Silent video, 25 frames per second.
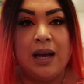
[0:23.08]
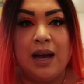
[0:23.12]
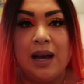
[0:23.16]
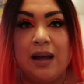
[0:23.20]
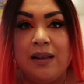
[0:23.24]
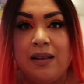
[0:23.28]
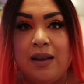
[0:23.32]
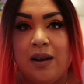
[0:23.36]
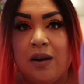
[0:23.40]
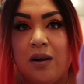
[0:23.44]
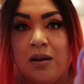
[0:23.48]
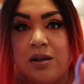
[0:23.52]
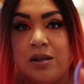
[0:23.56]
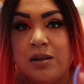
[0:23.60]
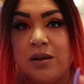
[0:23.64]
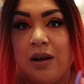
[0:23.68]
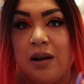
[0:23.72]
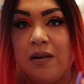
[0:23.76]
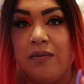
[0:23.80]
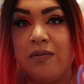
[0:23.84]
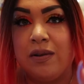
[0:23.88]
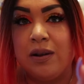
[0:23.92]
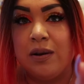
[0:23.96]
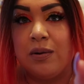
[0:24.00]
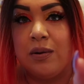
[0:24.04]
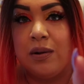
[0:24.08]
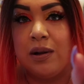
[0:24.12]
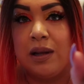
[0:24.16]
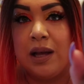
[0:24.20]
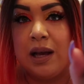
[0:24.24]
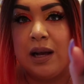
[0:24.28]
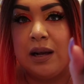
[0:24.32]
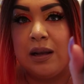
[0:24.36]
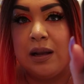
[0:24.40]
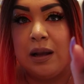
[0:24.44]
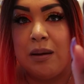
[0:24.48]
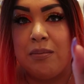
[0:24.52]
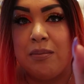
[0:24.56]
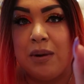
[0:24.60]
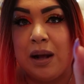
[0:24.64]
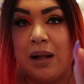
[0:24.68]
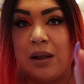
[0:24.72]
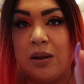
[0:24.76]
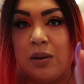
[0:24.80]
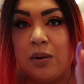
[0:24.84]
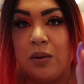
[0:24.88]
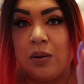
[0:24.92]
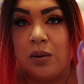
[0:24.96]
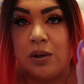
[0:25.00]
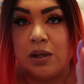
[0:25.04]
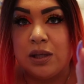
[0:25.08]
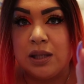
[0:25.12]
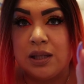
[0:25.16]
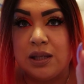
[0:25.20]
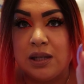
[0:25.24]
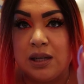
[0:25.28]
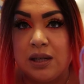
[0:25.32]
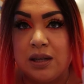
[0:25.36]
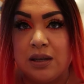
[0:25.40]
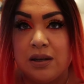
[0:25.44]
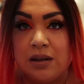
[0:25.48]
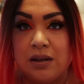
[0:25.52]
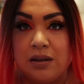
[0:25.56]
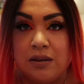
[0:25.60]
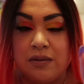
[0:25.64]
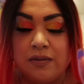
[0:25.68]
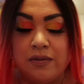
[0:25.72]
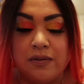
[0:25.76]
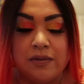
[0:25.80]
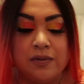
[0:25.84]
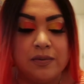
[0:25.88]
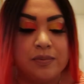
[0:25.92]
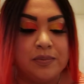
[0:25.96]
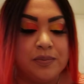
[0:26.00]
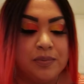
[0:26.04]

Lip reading: And they also have little like clamato stuff.